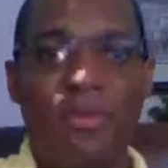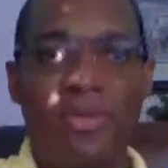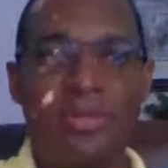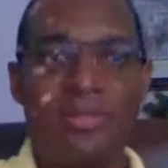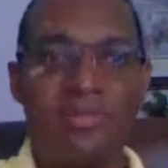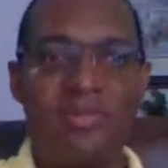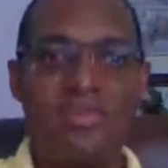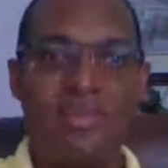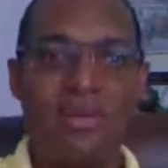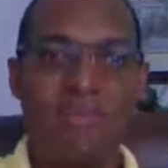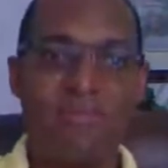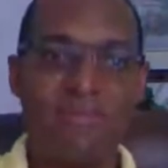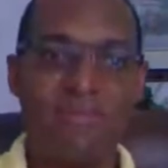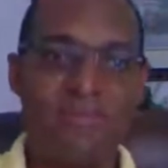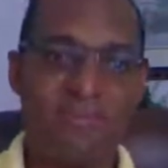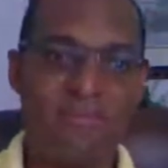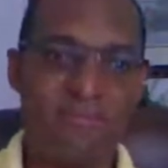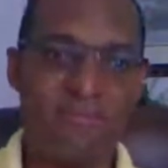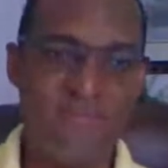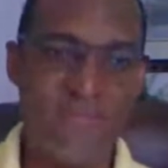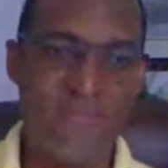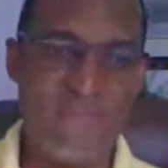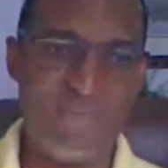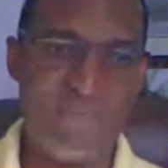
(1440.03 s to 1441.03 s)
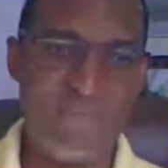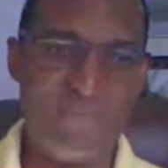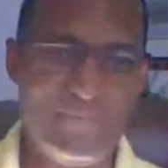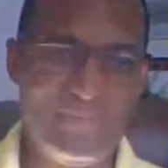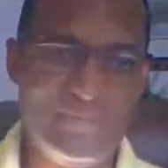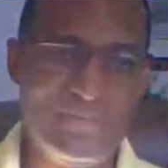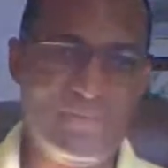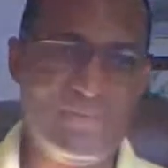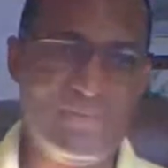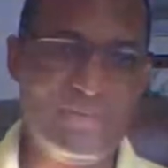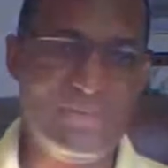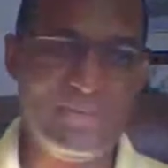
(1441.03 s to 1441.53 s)
pull this up.
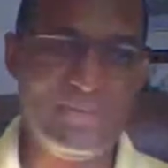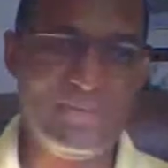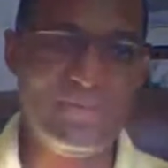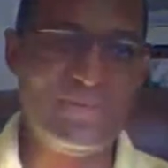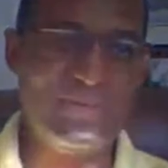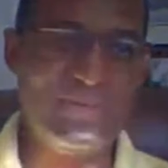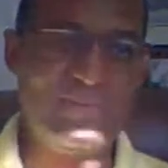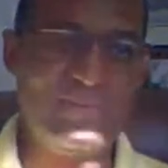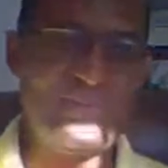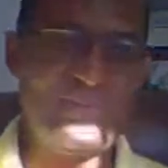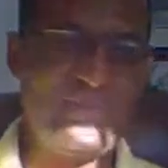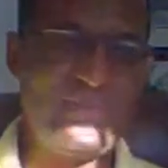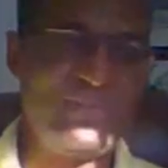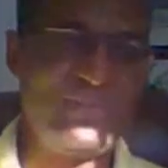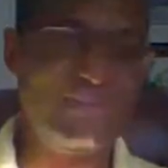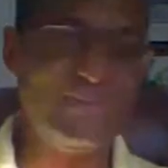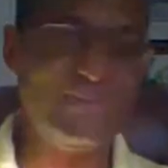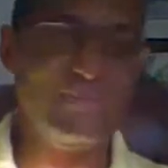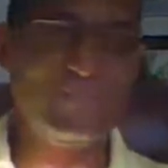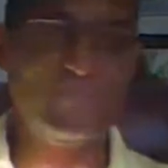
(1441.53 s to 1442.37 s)
Is this?